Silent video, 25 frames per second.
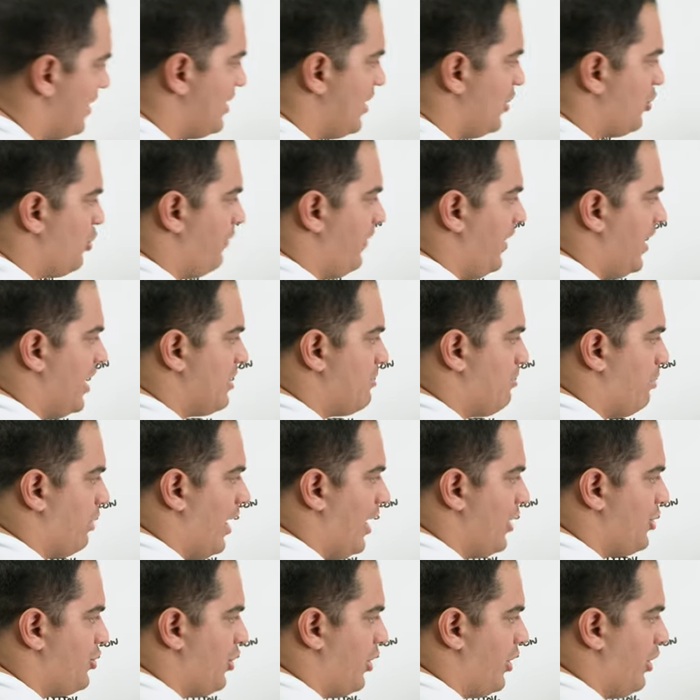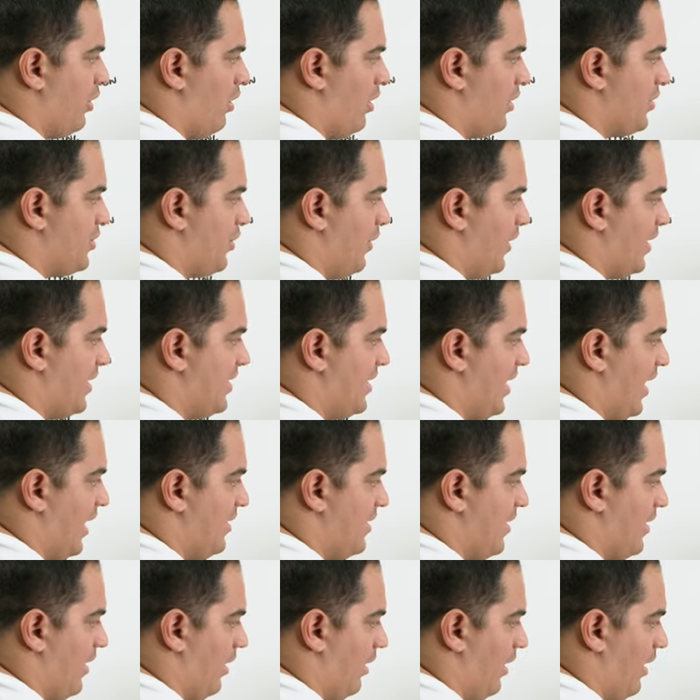central venous pressure can also
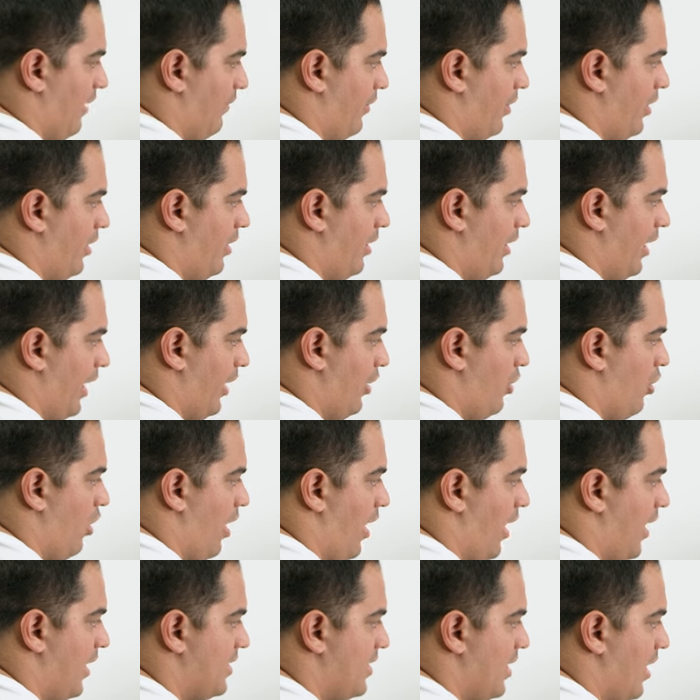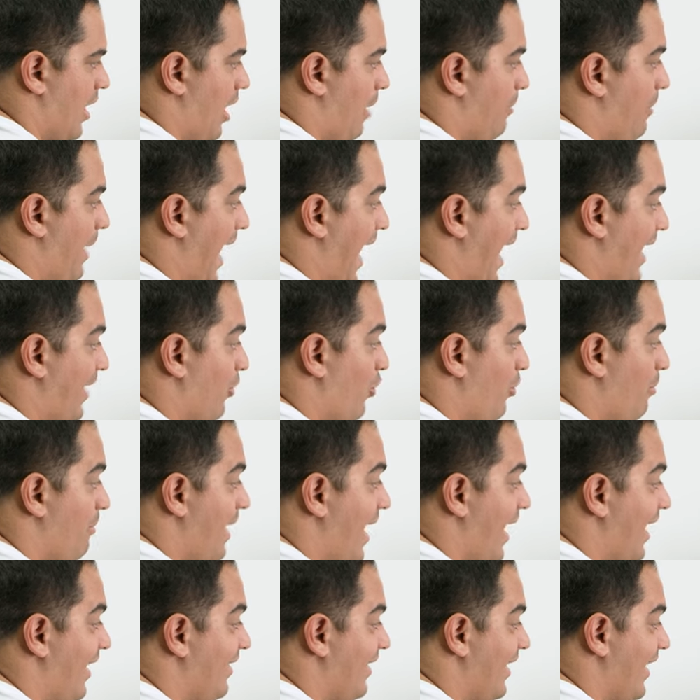extend to the liver and cause
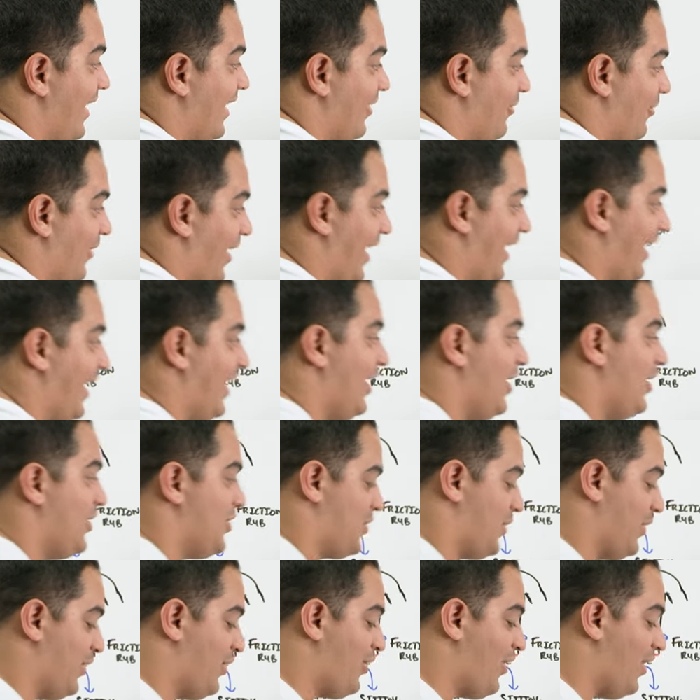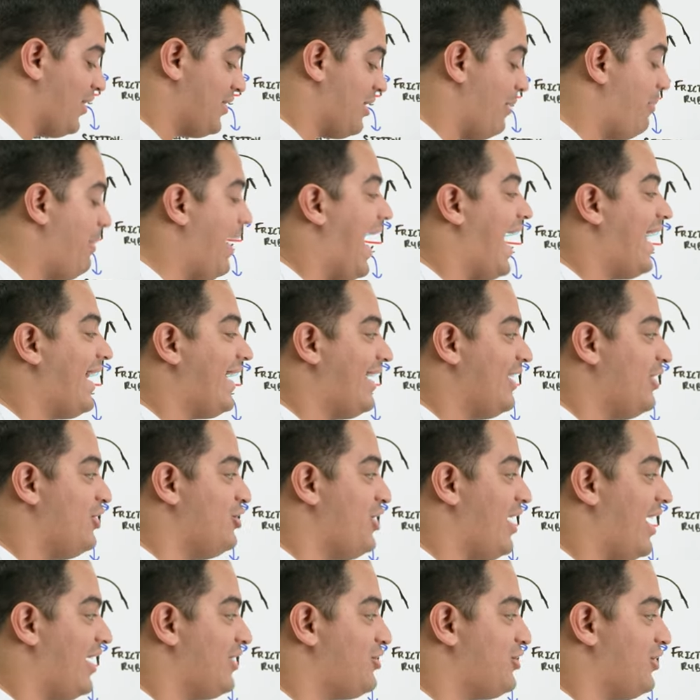hepatomegaly, right? So it can cause hepatic
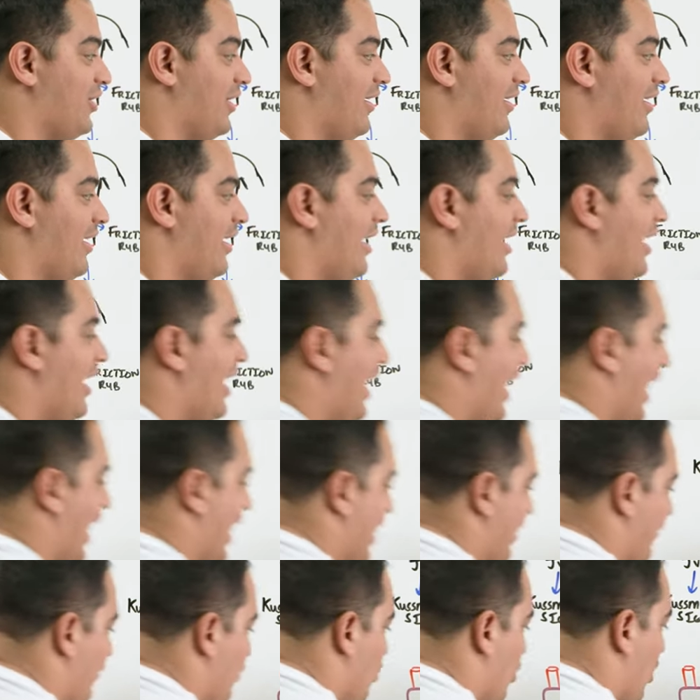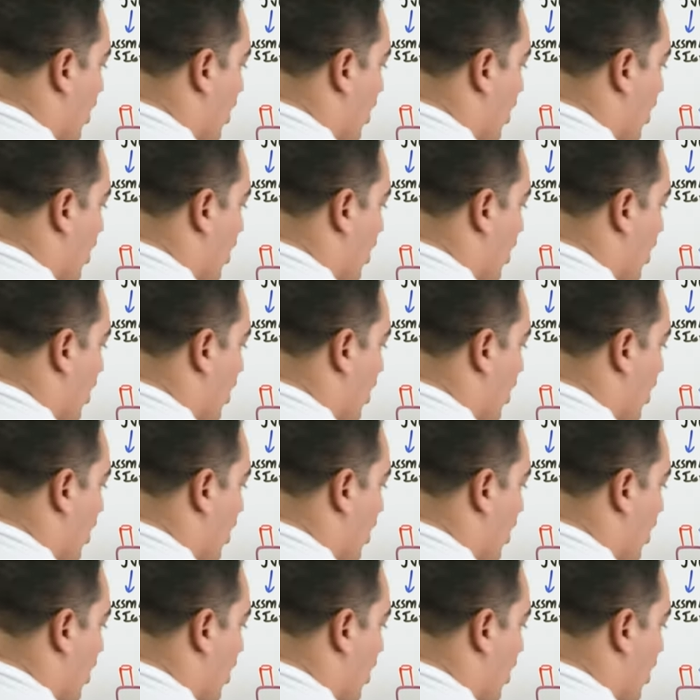congestion. And if you